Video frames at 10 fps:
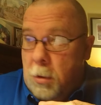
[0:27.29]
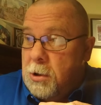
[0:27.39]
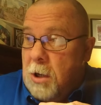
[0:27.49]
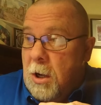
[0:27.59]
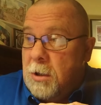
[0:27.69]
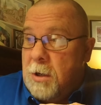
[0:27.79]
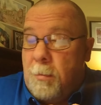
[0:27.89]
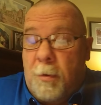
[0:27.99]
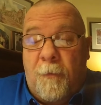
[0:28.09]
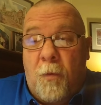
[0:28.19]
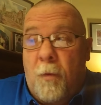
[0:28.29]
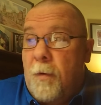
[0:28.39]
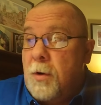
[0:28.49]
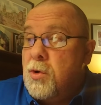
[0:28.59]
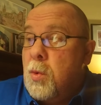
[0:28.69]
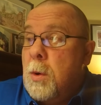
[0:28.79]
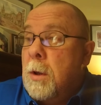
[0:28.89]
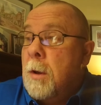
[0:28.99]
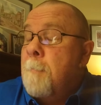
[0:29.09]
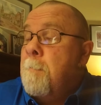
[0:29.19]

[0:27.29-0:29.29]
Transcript: John chapter 4, verse 20